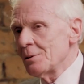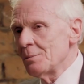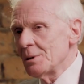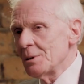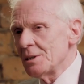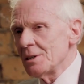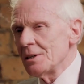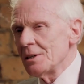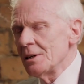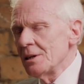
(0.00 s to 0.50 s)

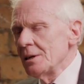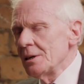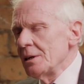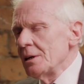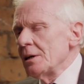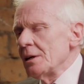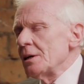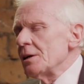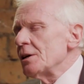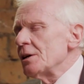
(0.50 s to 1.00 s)
committee
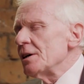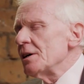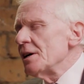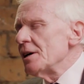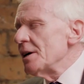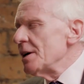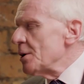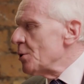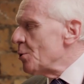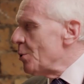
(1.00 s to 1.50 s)

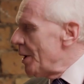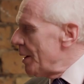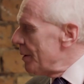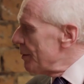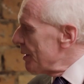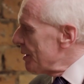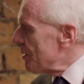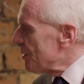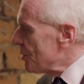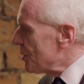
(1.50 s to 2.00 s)

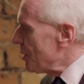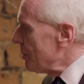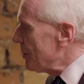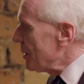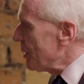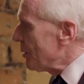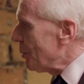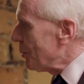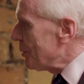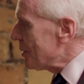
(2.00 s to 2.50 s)
inquiring into
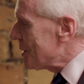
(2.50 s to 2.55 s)
something called